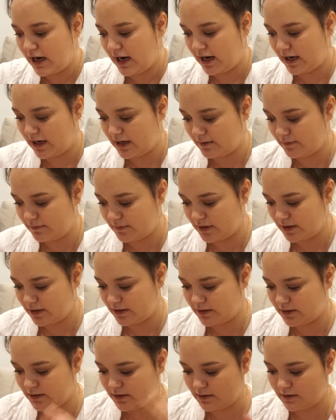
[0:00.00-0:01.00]
Um,
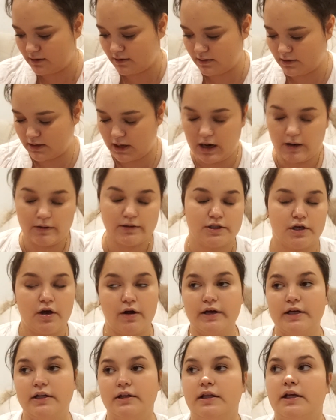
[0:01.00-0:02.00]
I was
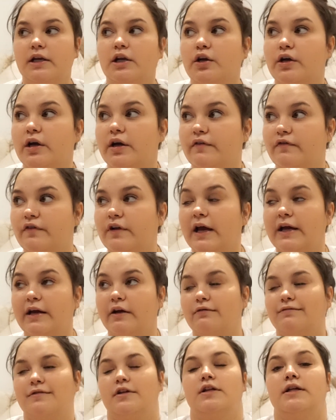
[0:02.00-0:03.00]
going in there looking for like
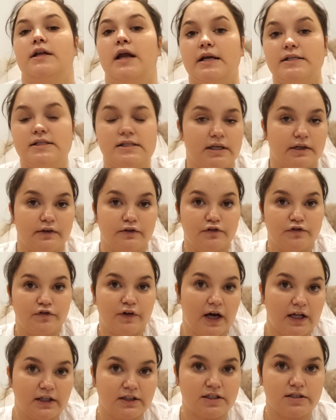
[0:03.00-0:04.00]
a really nice gift
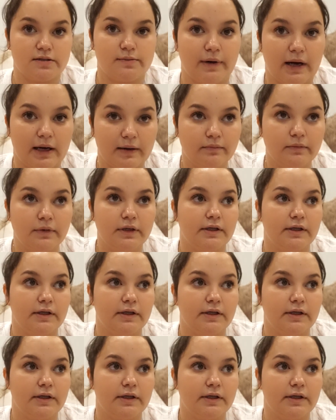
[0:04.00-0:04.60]
for Ella's mum